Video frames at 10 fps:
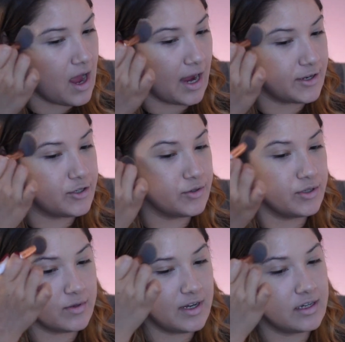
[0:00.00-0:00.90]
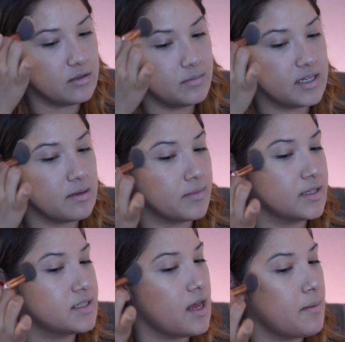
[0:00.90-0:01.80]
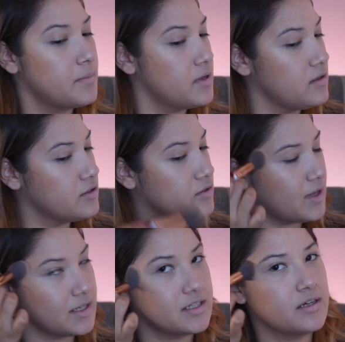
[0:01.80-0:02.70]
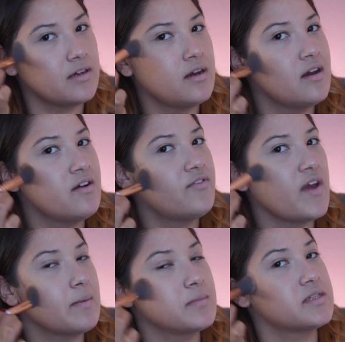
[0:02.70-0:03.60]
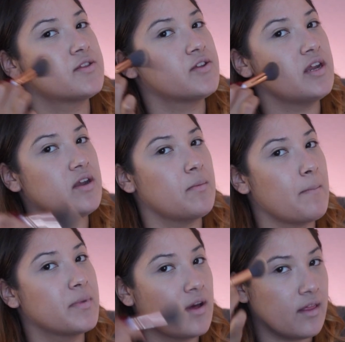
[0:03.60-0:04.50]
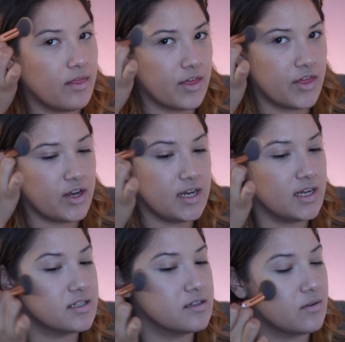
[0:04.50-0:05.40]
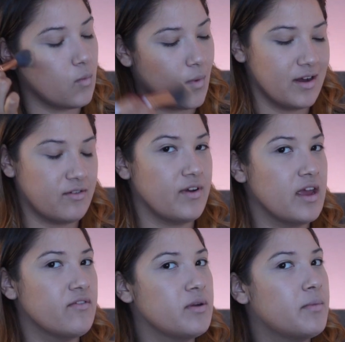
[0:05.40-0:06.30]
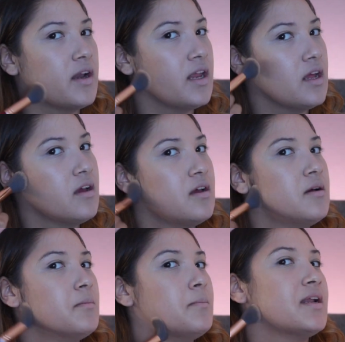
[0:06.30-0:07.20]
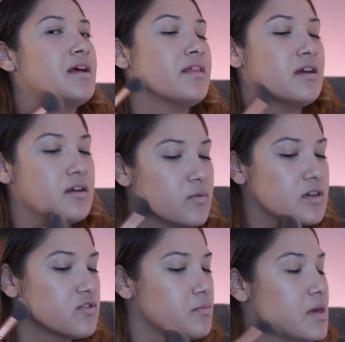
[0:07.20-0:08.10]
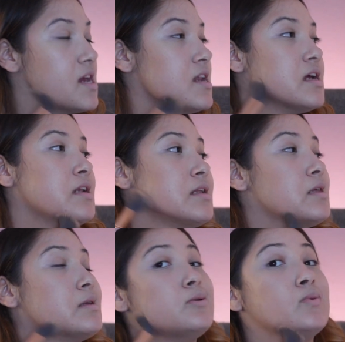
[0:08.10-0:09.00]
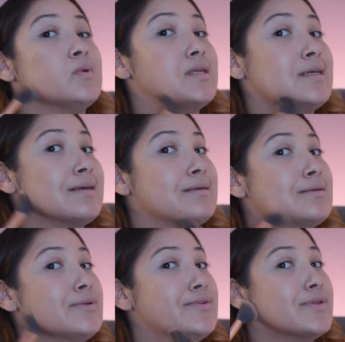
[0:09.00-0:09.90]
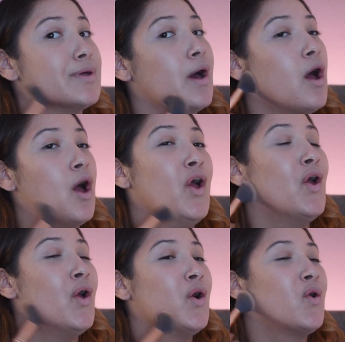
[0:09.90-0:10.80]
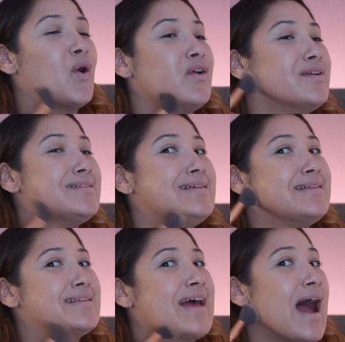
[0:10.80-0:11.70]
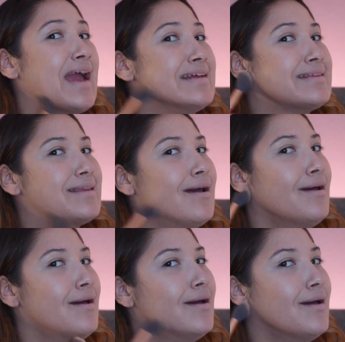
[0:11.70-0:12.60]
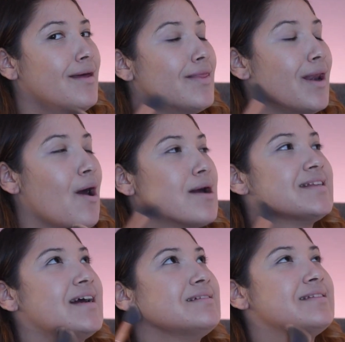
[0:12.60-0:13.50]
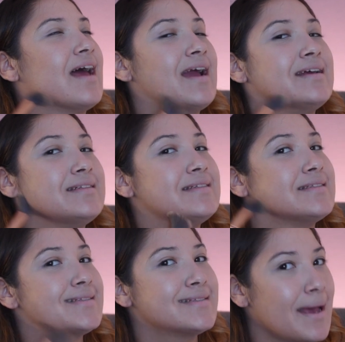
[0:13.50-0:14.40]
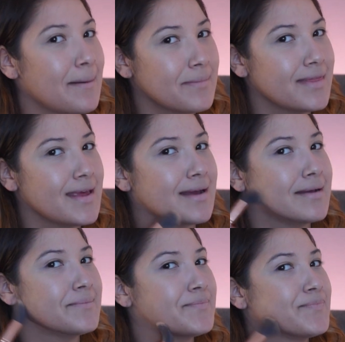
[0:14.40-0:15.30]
I do a little bit in my temple, do that famous 3. Remember, not the 3 doesn't work for everybody, but I think it works for me, and under that jawline, because the quarantine diet, the lockdown diet is something.